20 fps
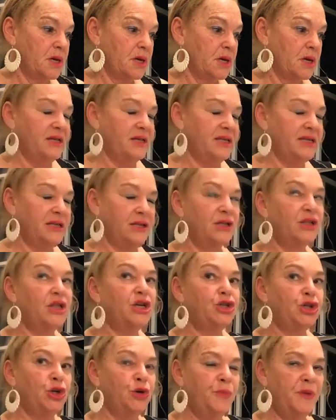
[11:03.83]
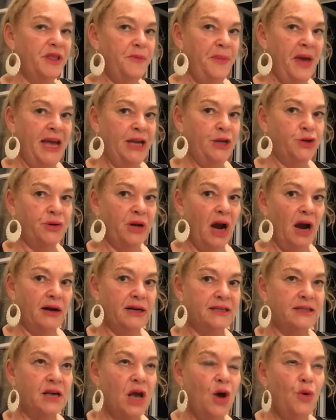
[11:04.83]
the, the Tomb of the
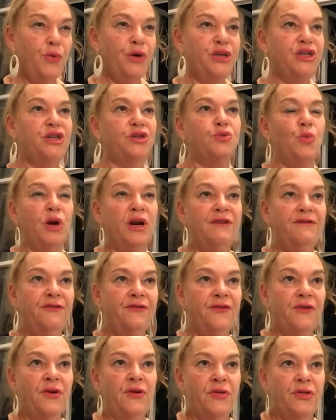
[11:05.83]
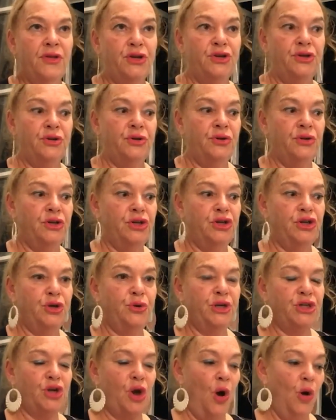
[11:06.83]
Patriarchs, which is one of the, the
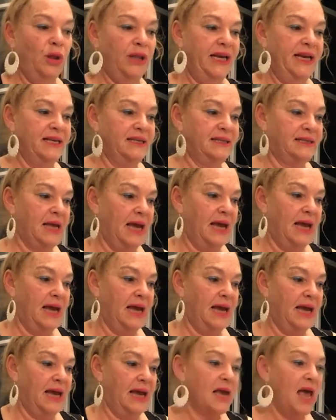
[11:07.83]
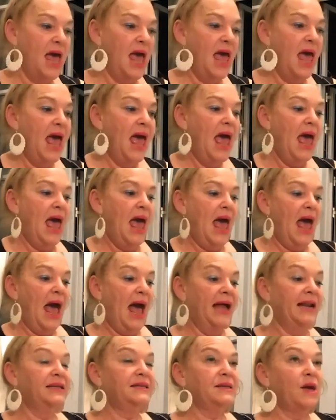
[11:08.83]
Jewish holiest sites.
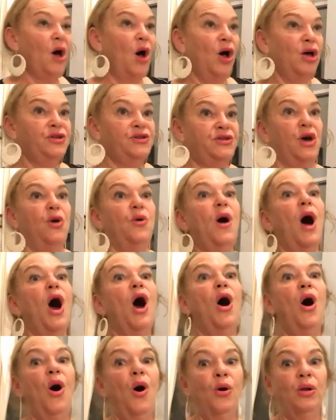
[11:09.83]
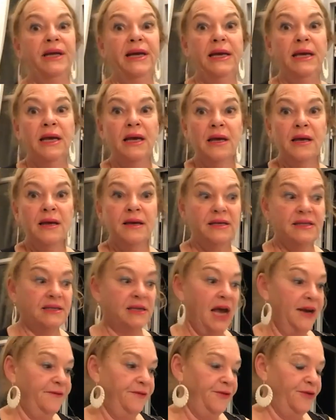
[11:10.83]
And it's also a holy
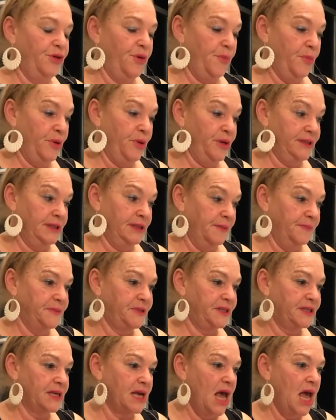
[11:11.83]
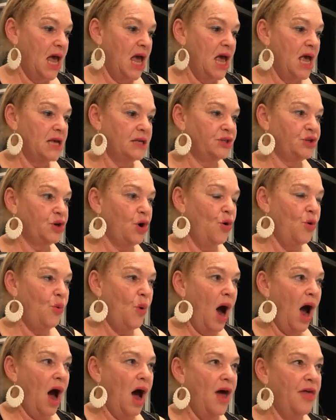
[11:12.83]
site for the Muslims. So
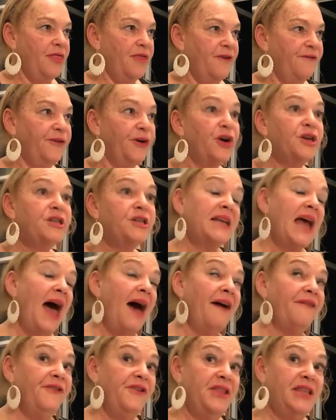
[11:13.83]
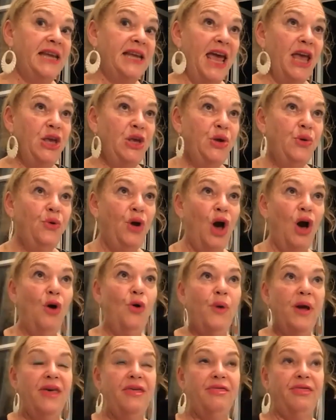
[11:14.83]
the first half of the day, you
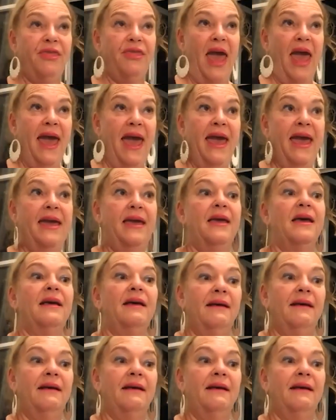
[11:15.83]
go with a